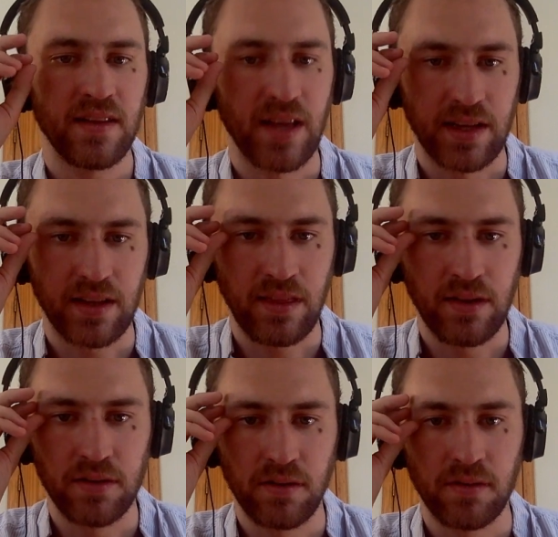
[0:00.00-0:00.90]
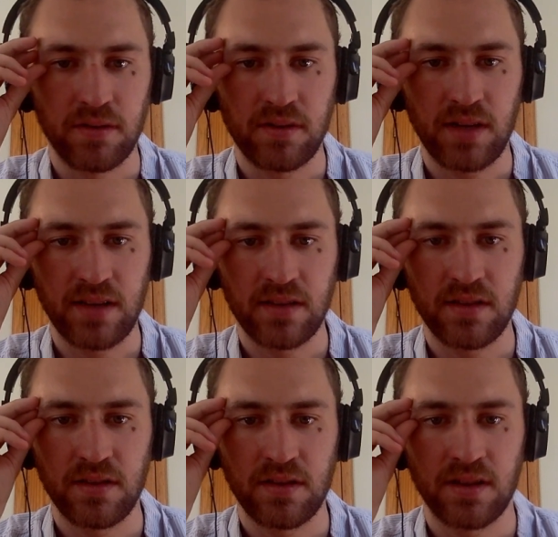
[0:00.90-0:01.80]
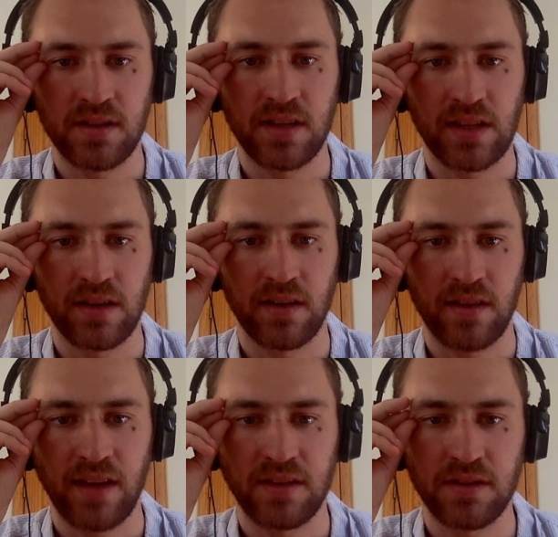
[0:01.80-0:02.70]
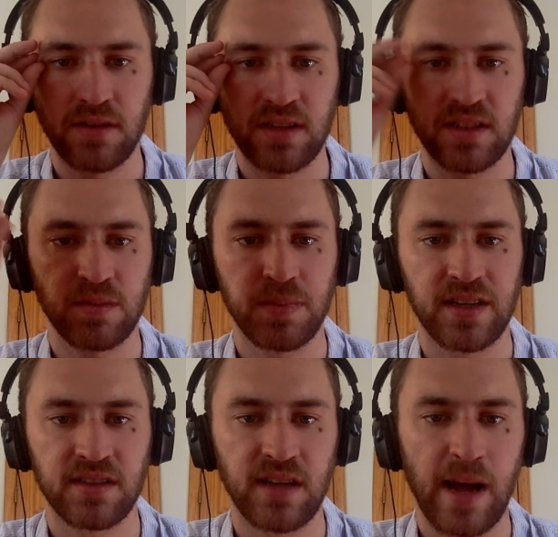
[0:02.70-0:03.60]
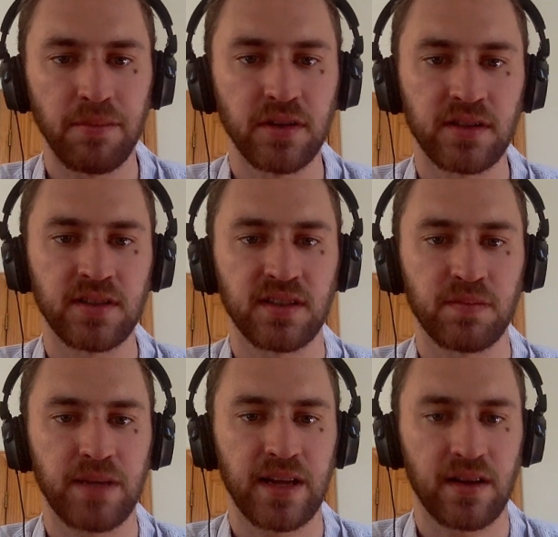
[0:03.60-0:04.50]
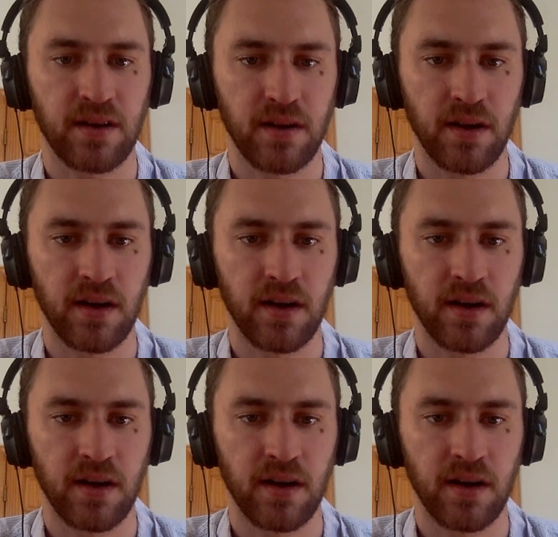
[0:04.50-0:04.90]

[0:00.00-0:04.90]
like those institutions, like they're, as soon as it's been established, it's being